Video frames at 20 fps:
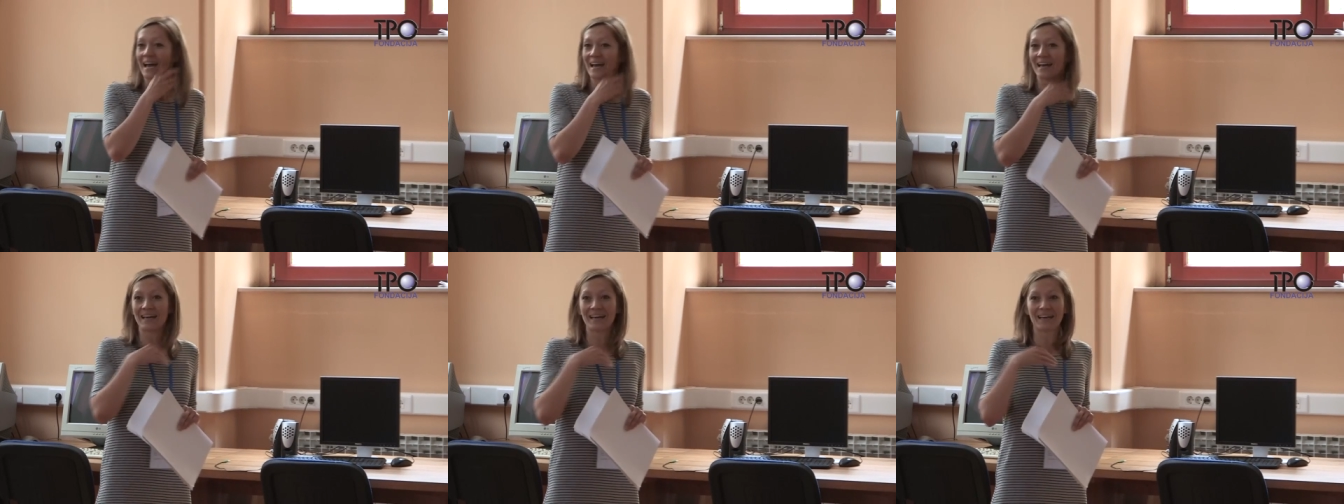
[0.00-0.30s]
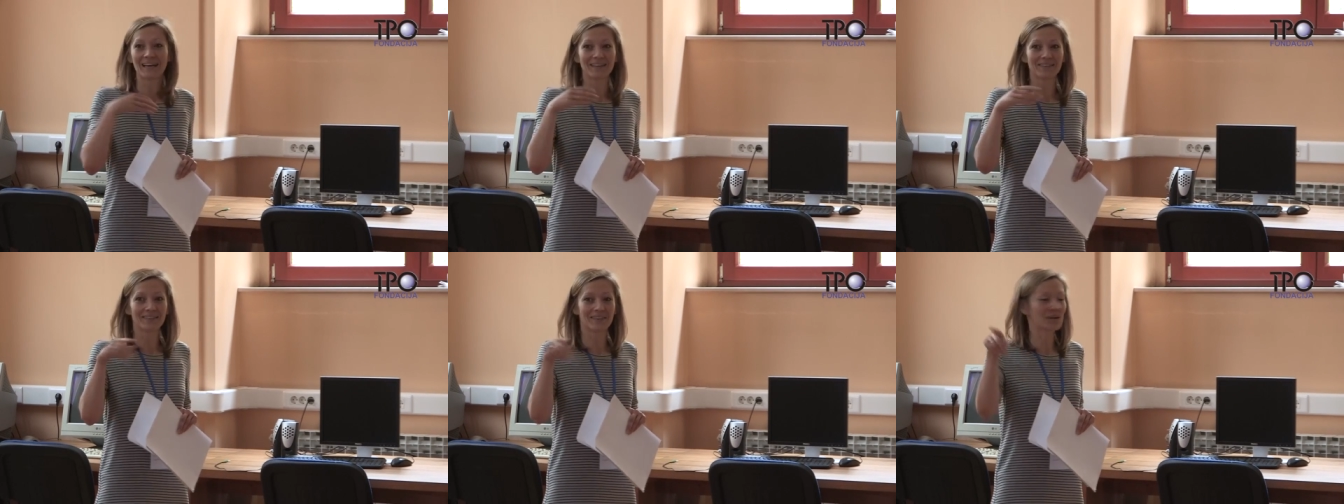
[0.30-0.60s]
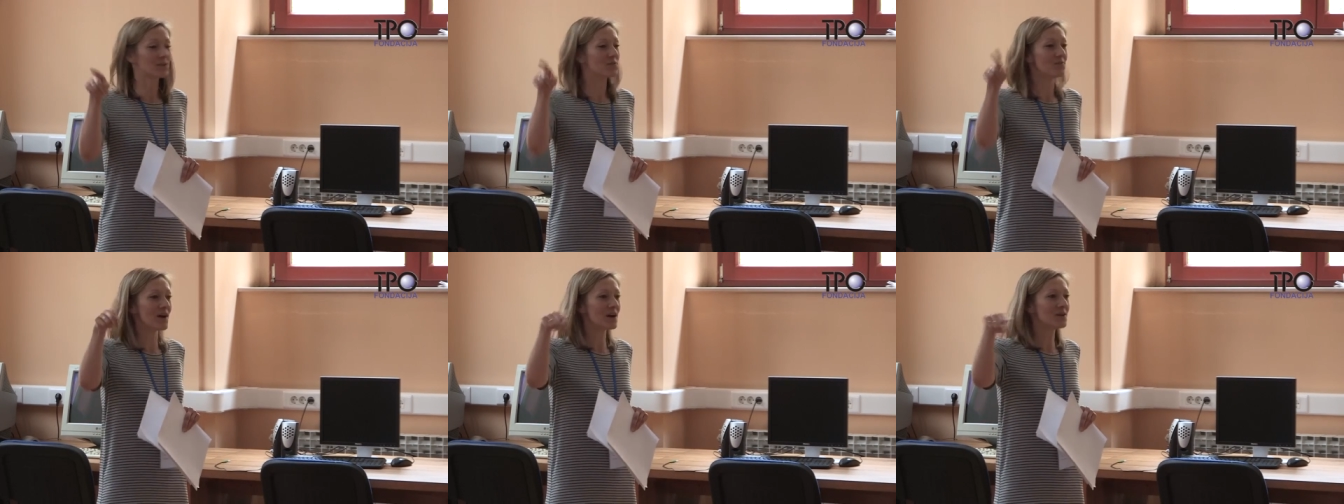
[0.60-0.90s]

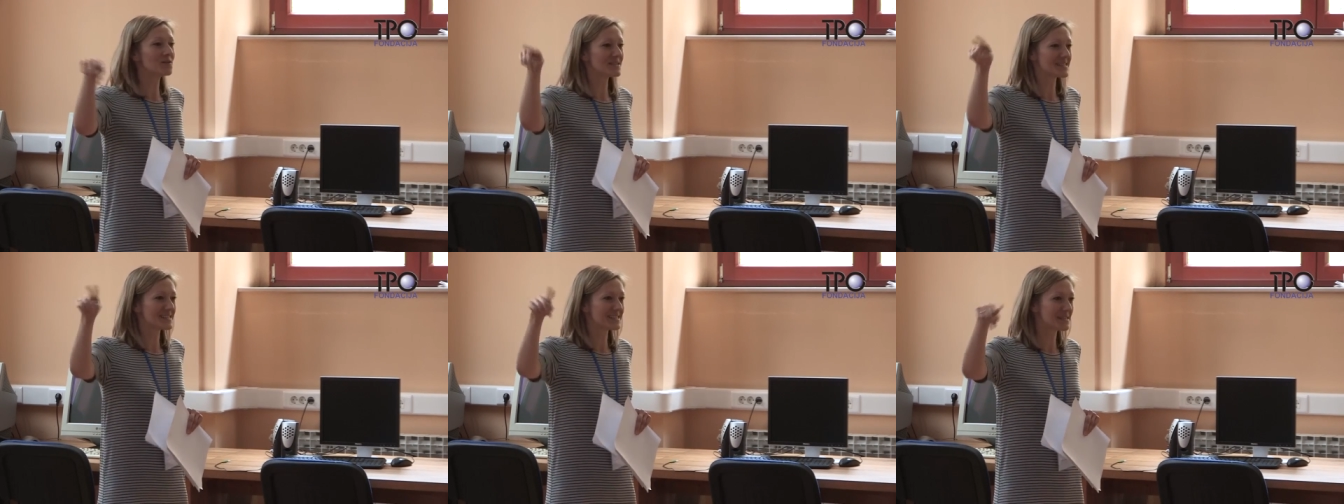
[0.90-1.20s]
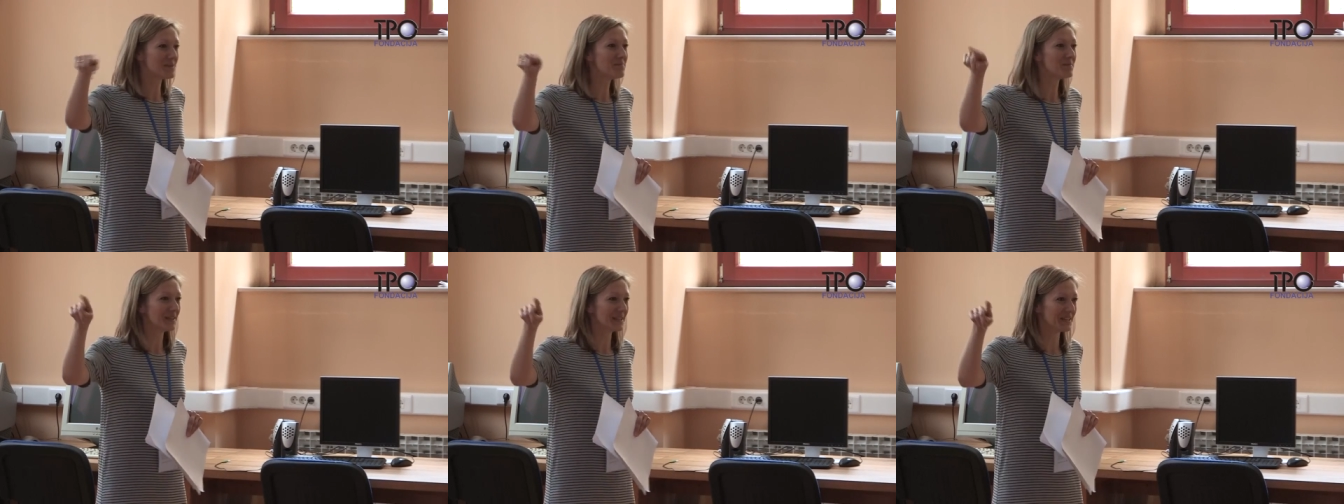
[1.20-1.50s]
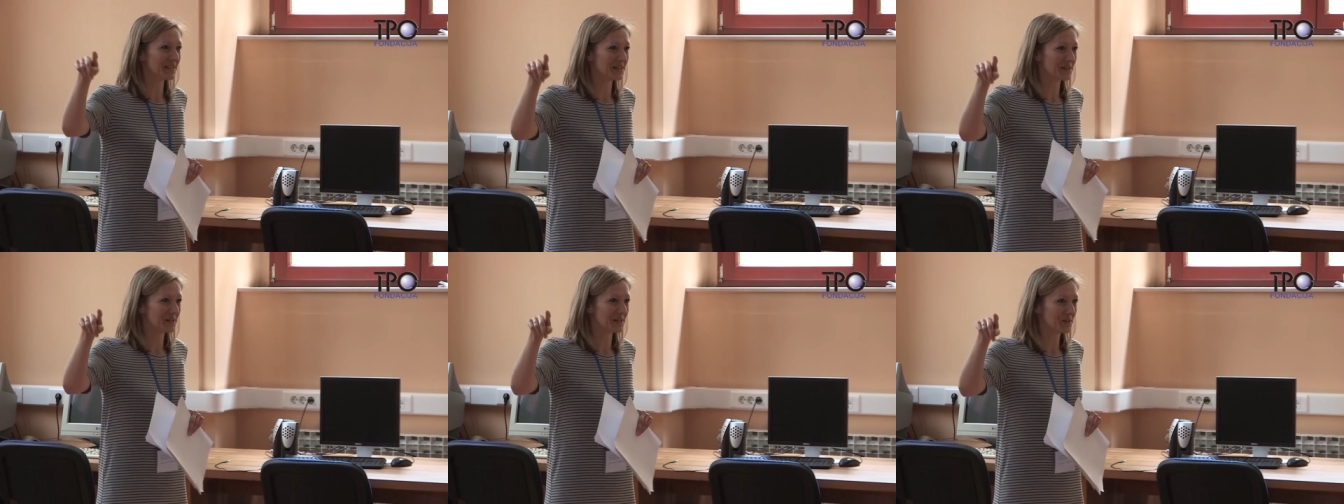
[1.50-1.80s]
they're very
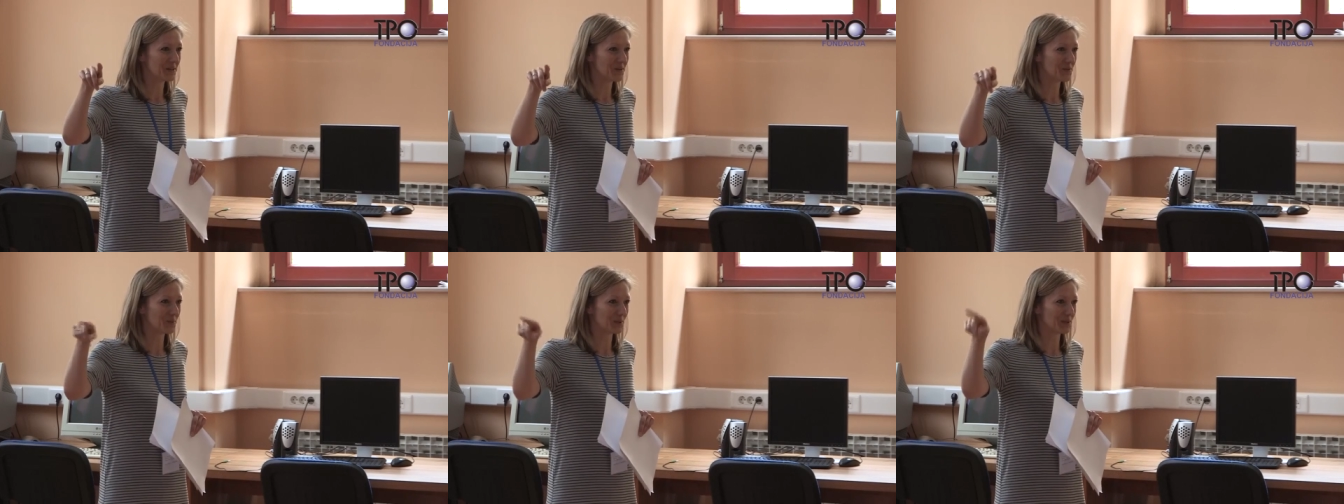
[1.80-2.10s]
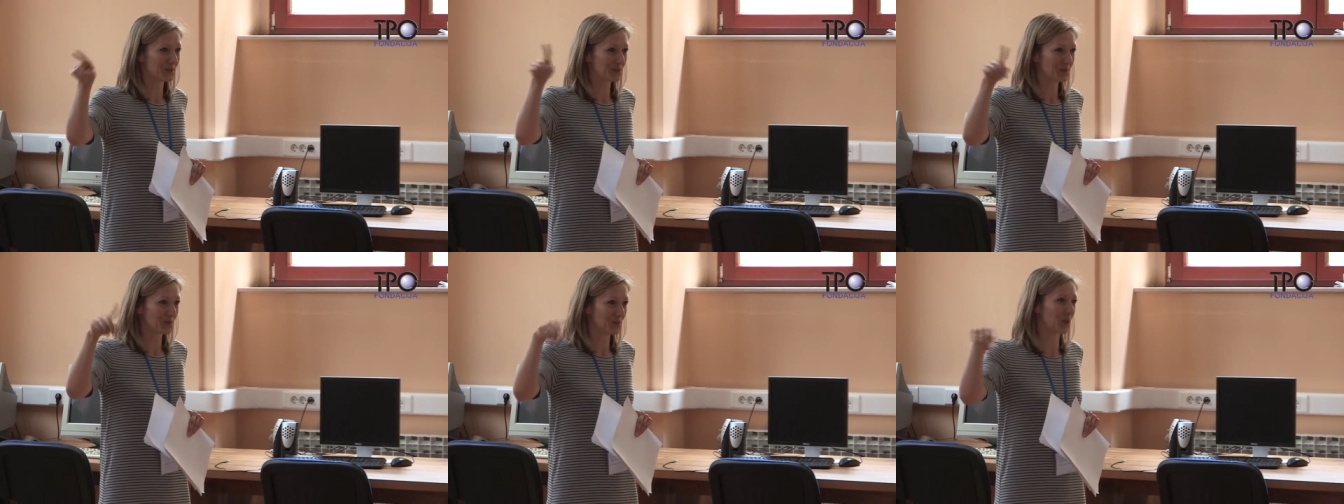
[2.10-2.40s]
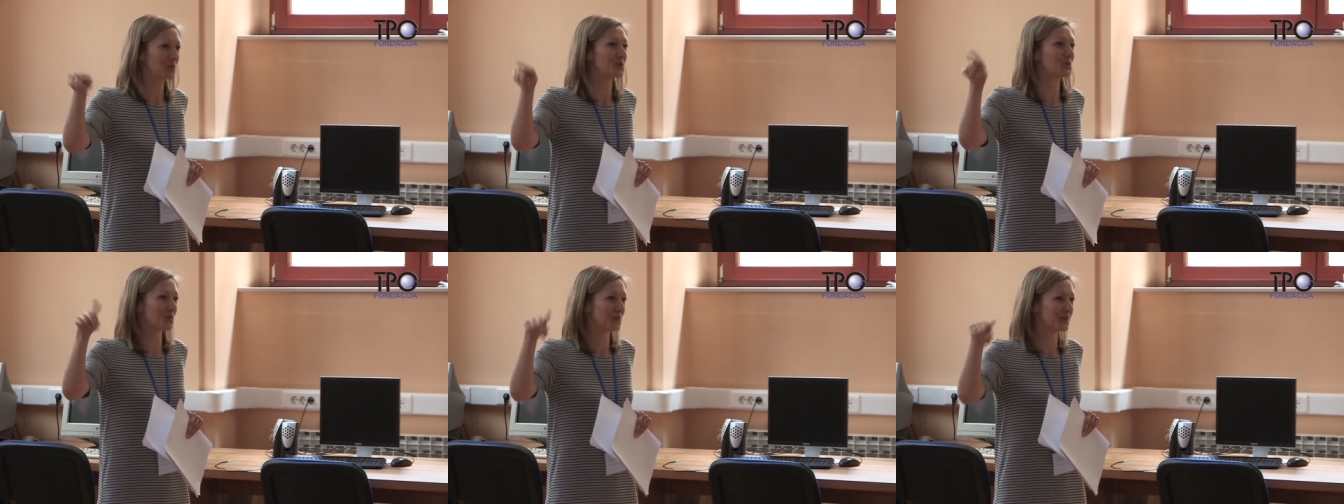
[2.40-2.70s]
similar with
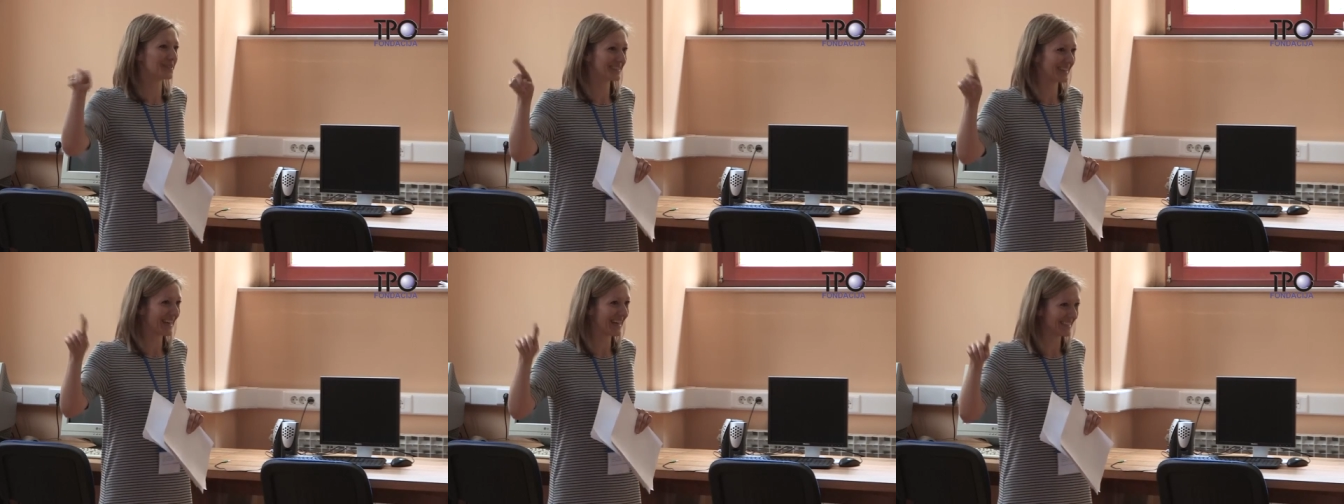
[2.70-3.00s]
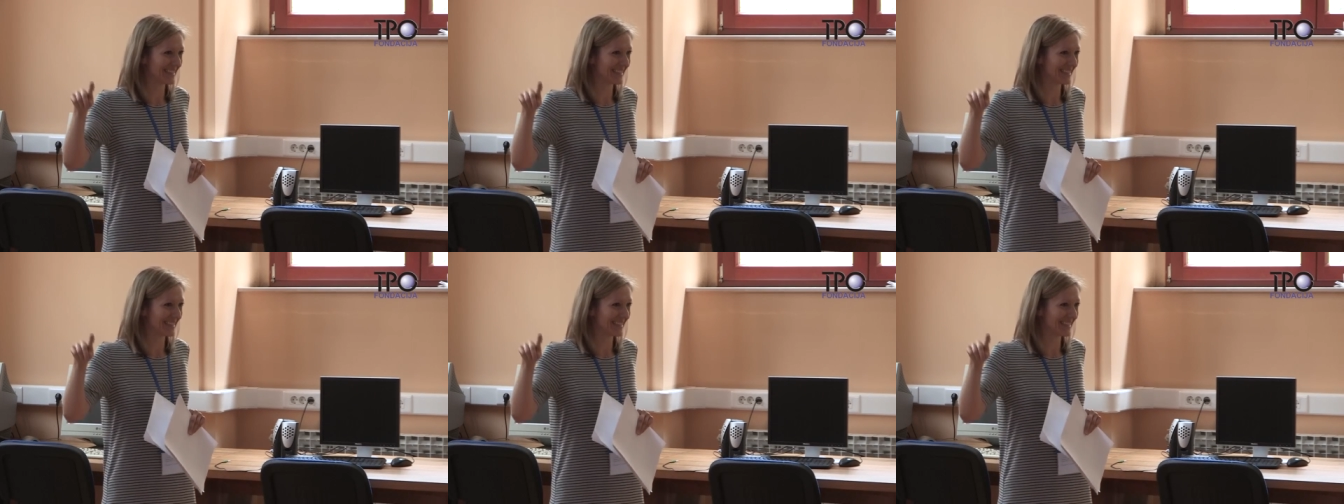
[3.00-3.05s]
what you were